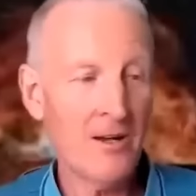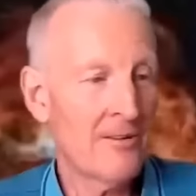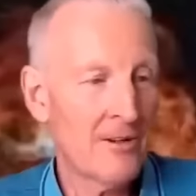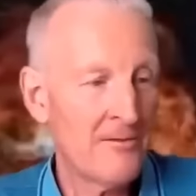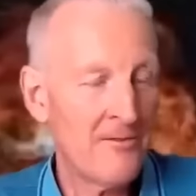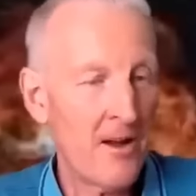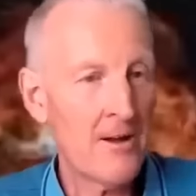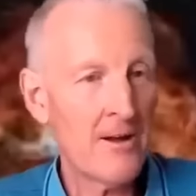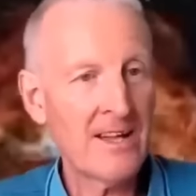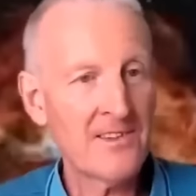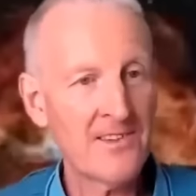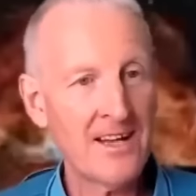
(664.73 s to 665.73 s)
not going to fight
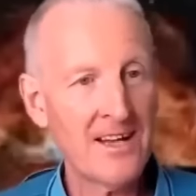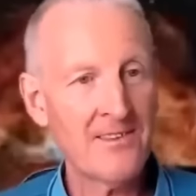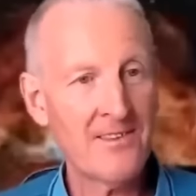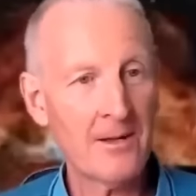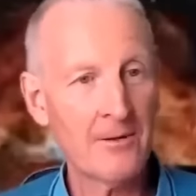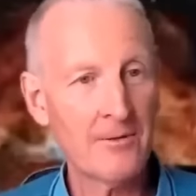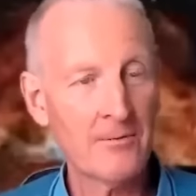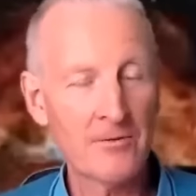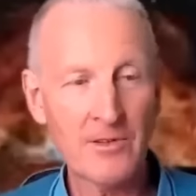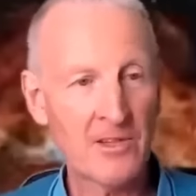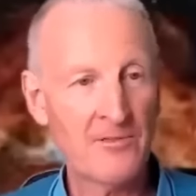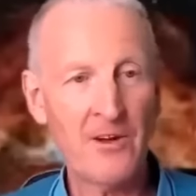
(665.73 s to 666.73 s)
against anything
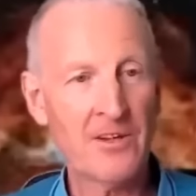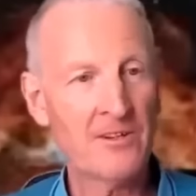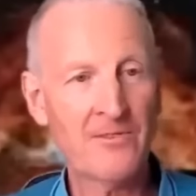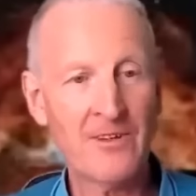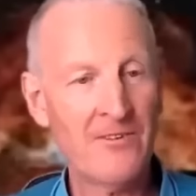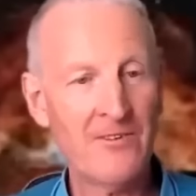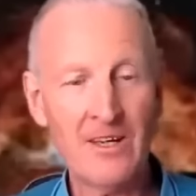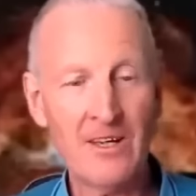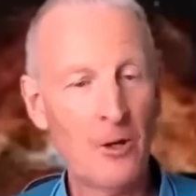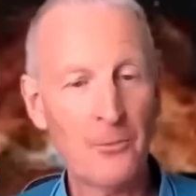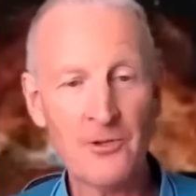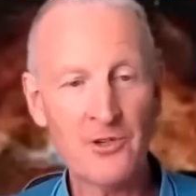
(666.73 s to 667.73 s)
because if I give it an
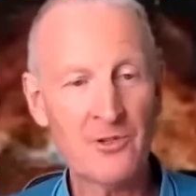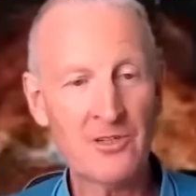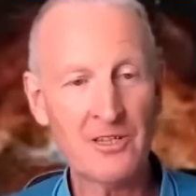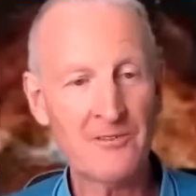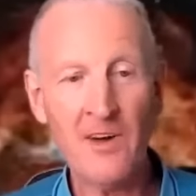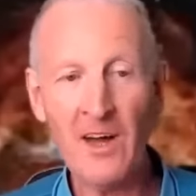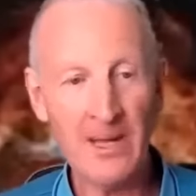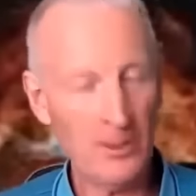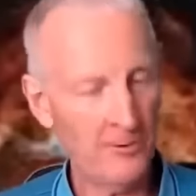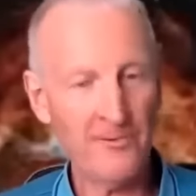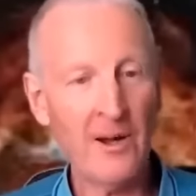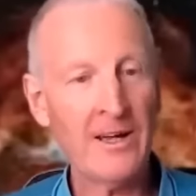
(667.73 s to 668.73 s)
opportunity to fight, it
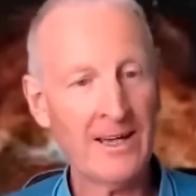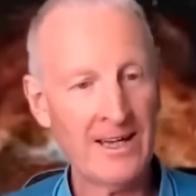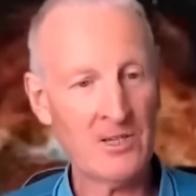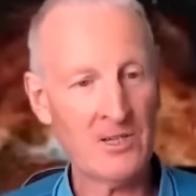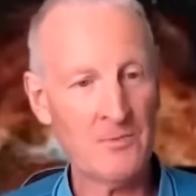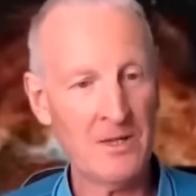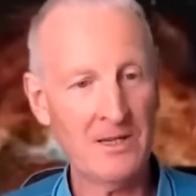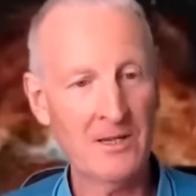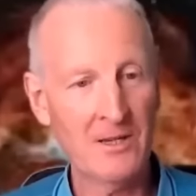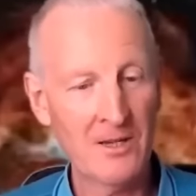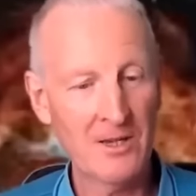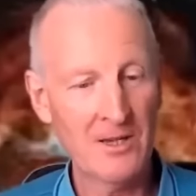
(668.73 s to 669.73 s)
will fight against me.
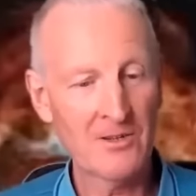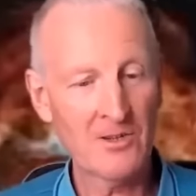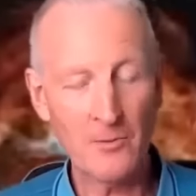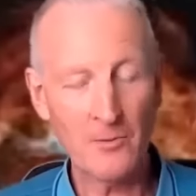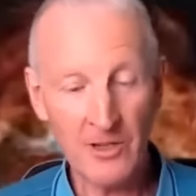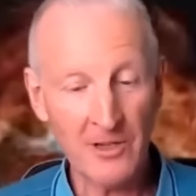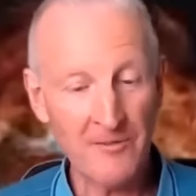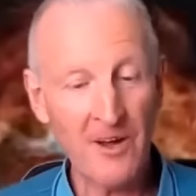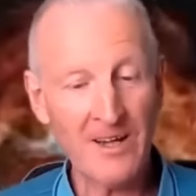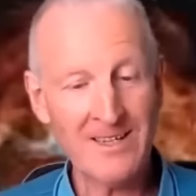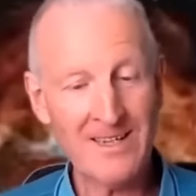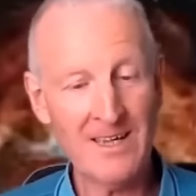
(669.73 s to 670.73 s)
So I'm not going to
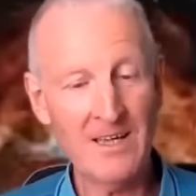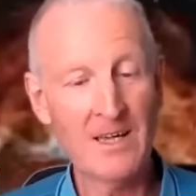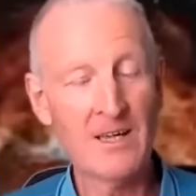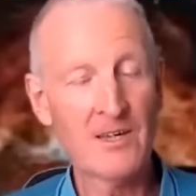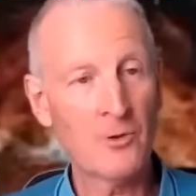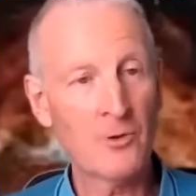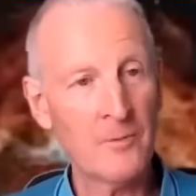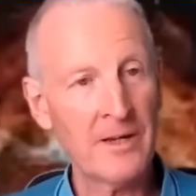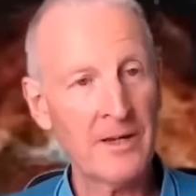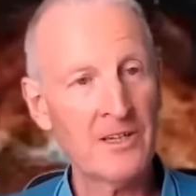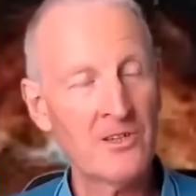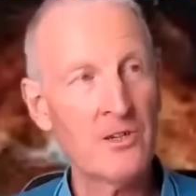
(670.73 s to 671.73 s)
fight it. So what am I
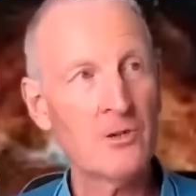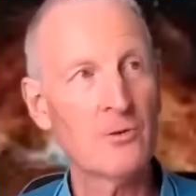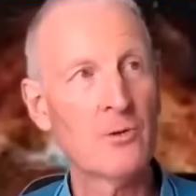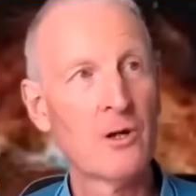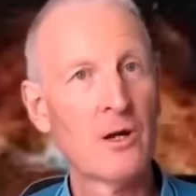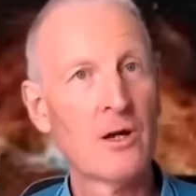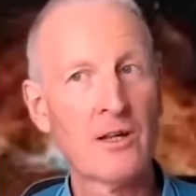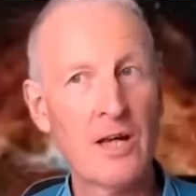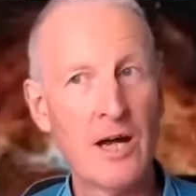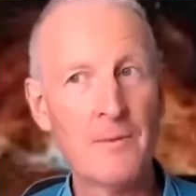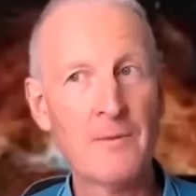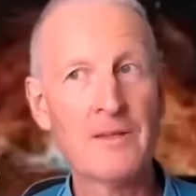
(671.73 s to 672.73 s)
going to do?
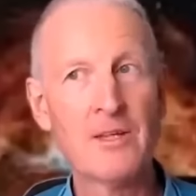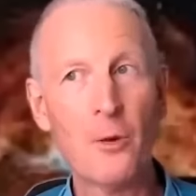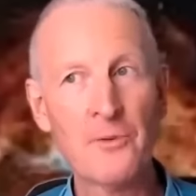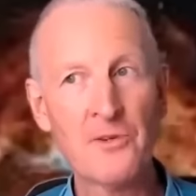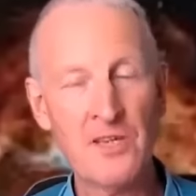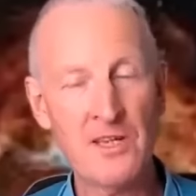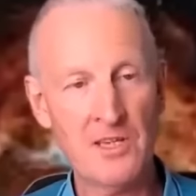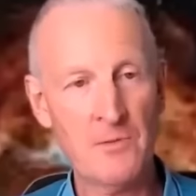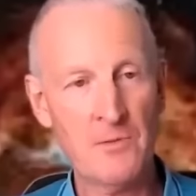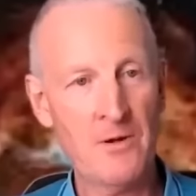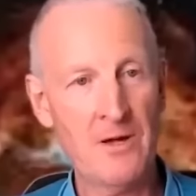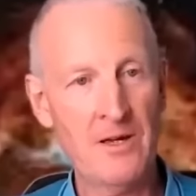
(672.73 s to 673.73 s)
Come in the opposite
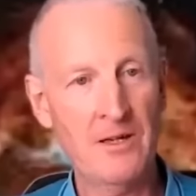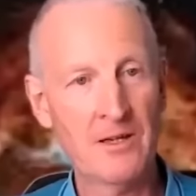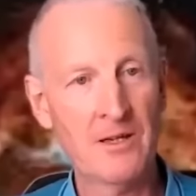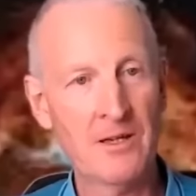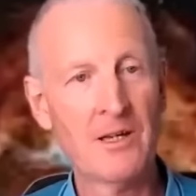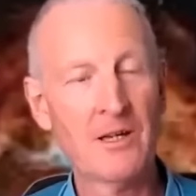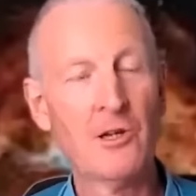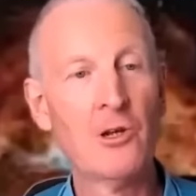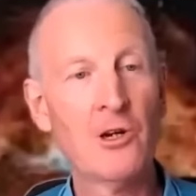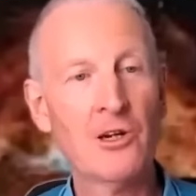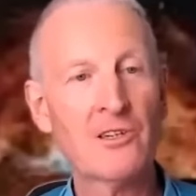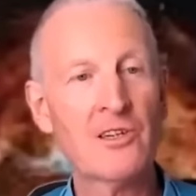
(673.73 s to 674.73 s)
spirit.
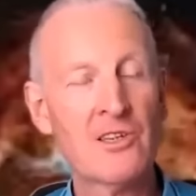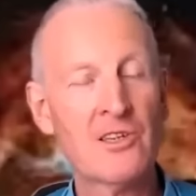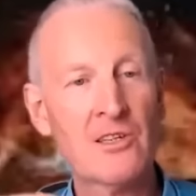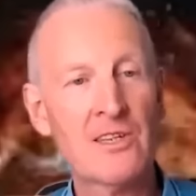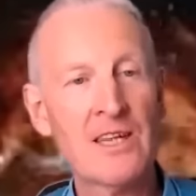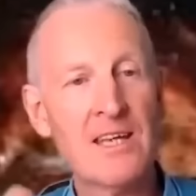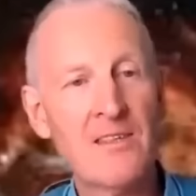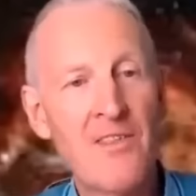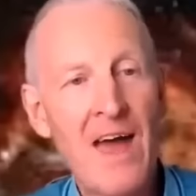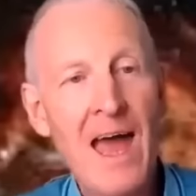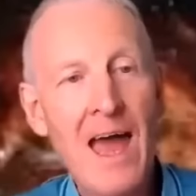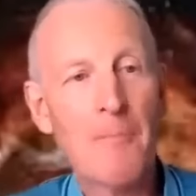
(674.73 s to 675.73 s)
Look to see
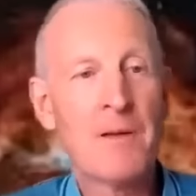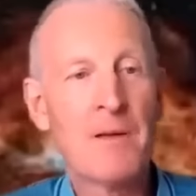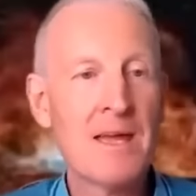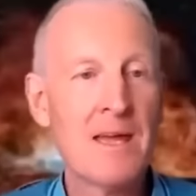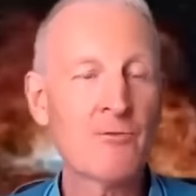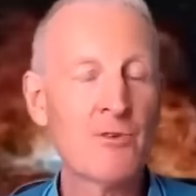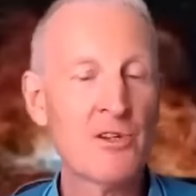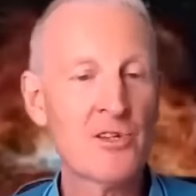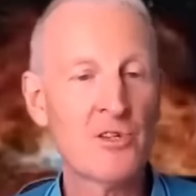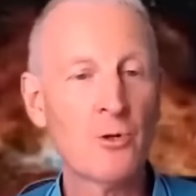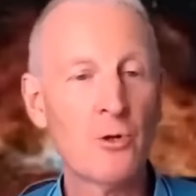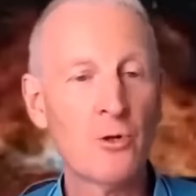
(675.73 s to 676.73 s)
that being
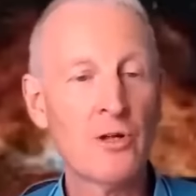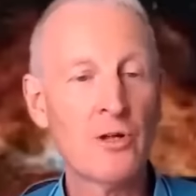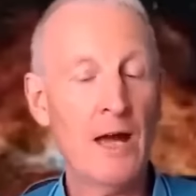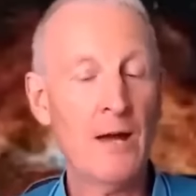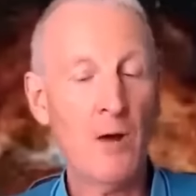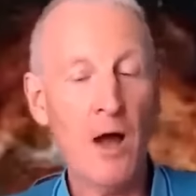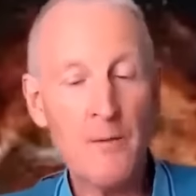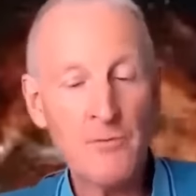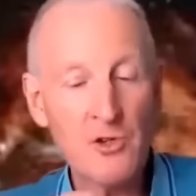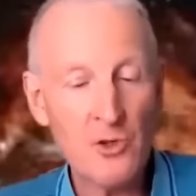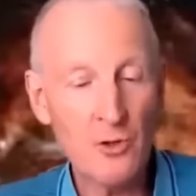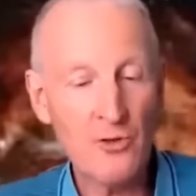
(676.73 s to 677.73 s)
restored. And I'm
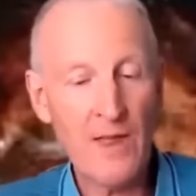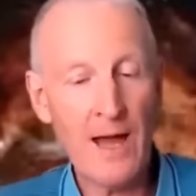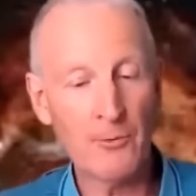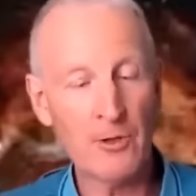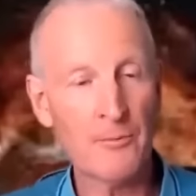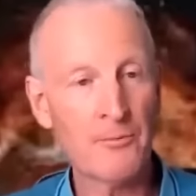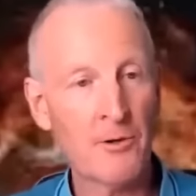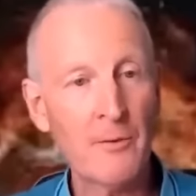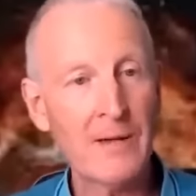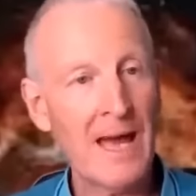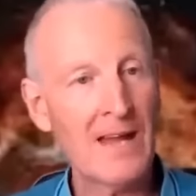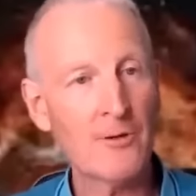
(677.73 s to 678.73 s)
sure that would have
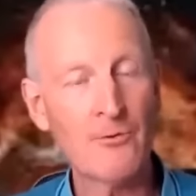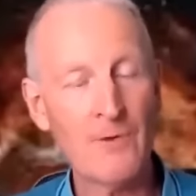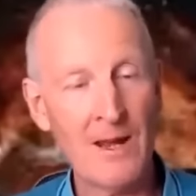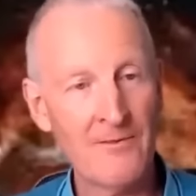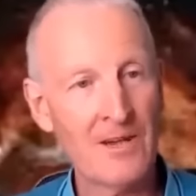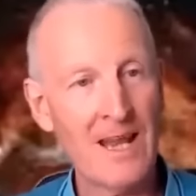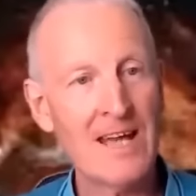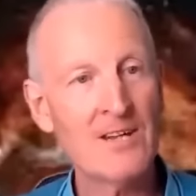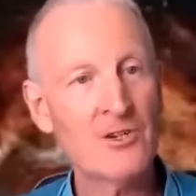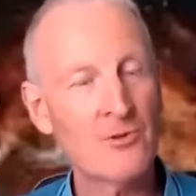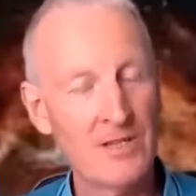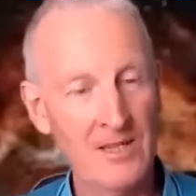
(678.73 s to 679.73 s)
probably had a
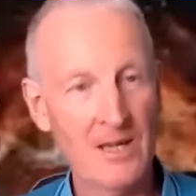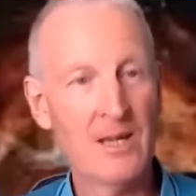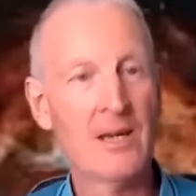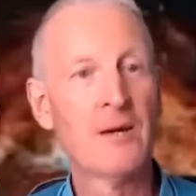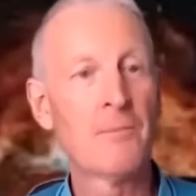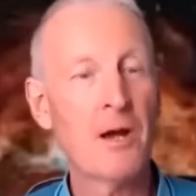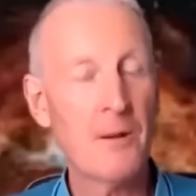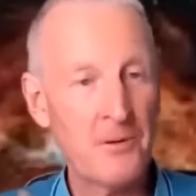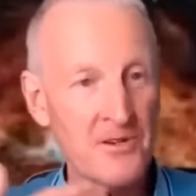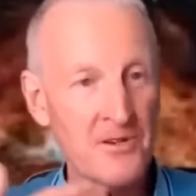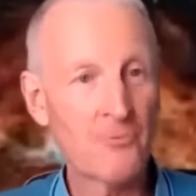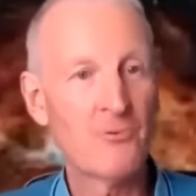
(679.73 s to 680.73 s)
revelatory
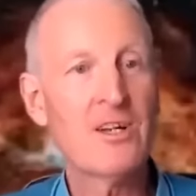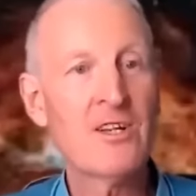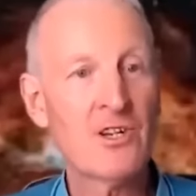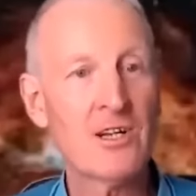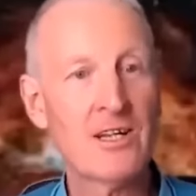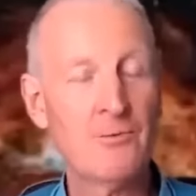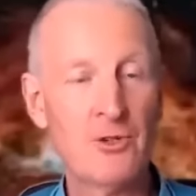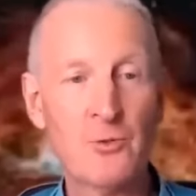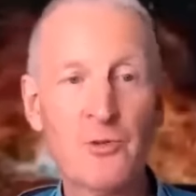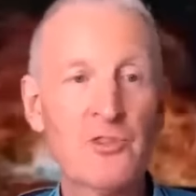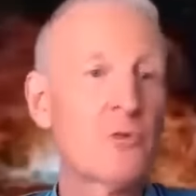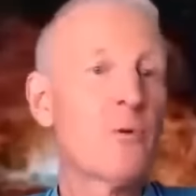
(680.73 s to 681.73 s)
purpose originally, which was to